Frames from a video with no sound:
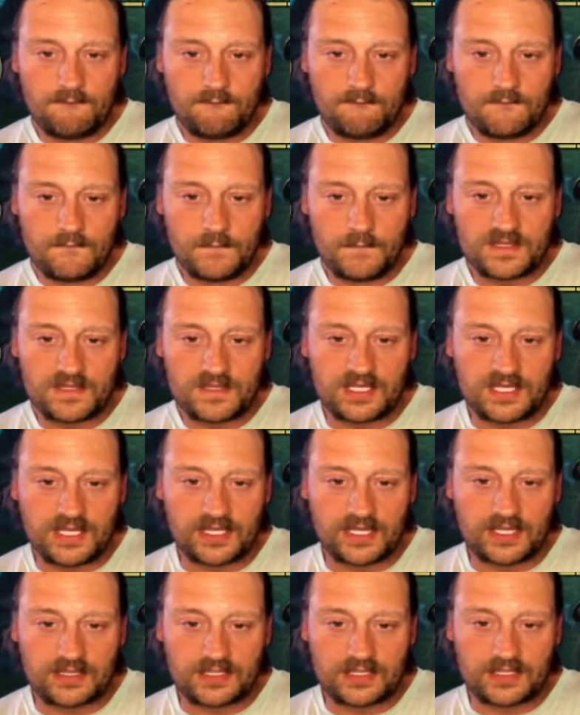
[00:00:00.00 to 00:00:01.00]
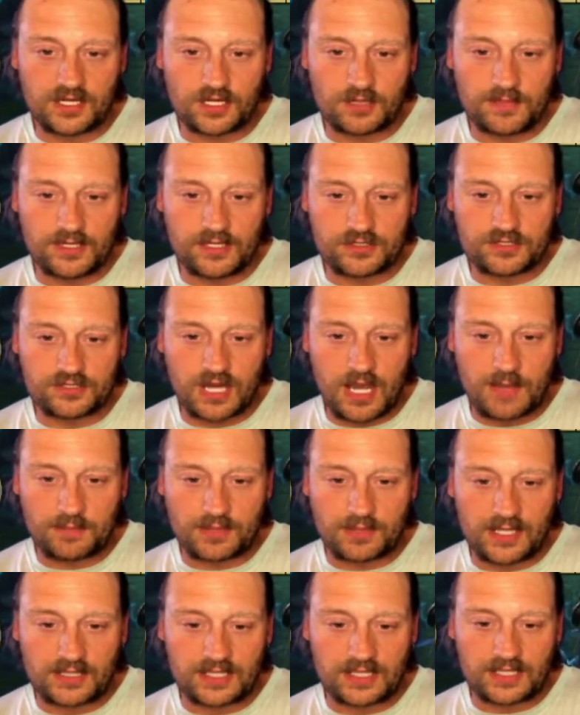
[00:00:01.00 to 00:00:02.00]
But she did get the turn meter drop
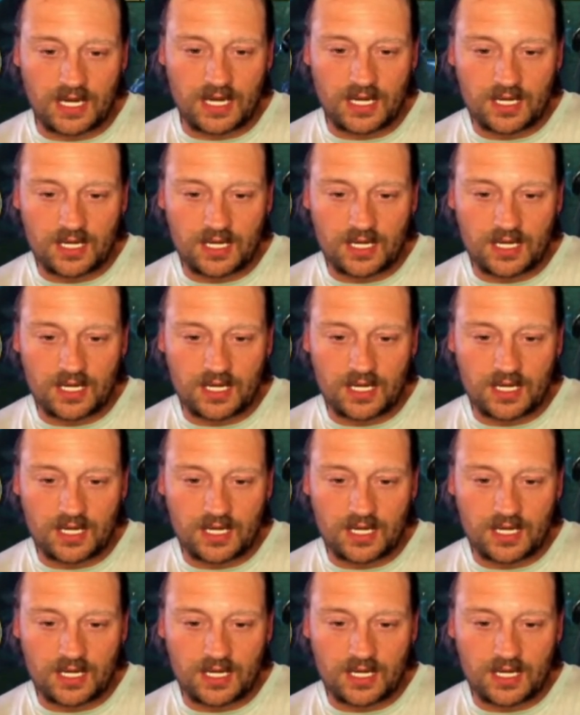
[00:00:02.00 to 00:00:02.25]
right there.